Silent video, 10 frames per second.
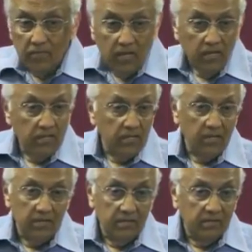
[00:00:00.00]
He just
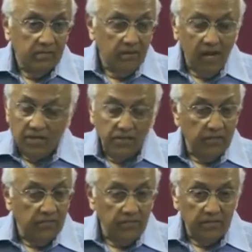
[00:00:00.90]
said, I
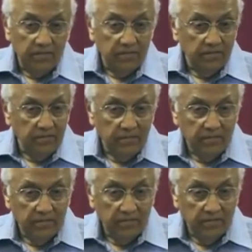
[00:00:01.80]
deserve
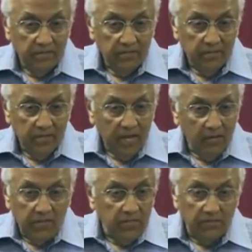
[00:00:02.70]
this. I
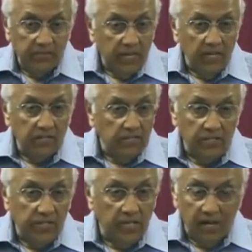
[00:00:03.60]
don't deserve 10 years in
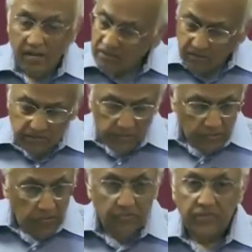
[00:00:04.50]
jail. I deserve
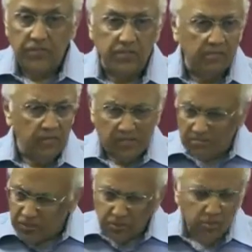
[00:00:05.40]
crucifixion because
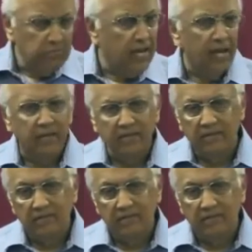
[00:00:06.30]
I'm so bad.